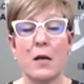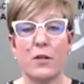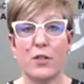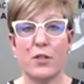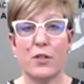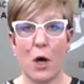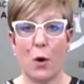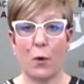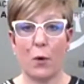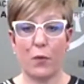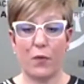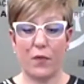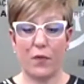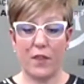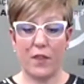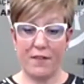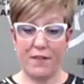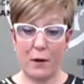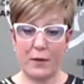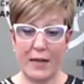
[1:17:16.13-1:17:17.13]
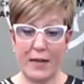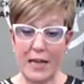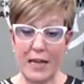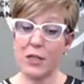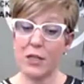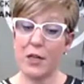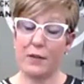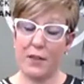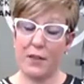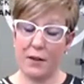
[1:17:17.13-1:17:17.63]
So the
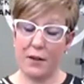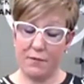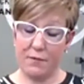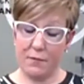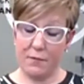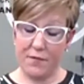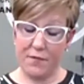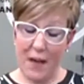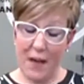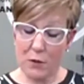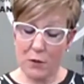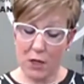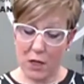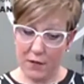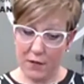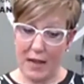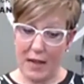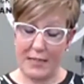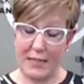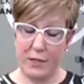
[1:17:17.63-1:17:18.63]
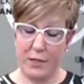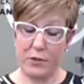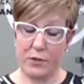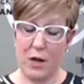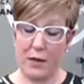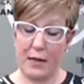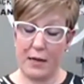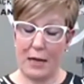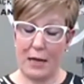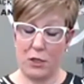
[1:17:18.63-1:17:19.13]
foundation, the founder of
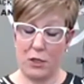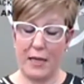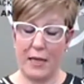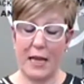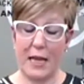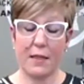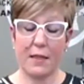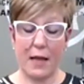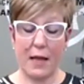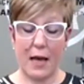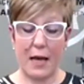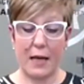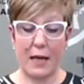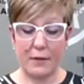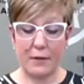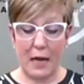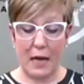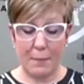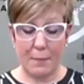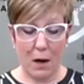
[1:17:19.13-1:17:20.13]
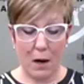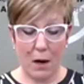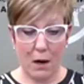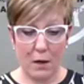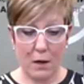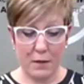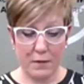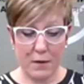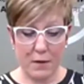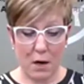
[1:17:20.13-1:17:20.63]
OsteoStrong actually, the, um,
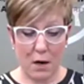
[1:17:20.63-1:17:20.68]
our,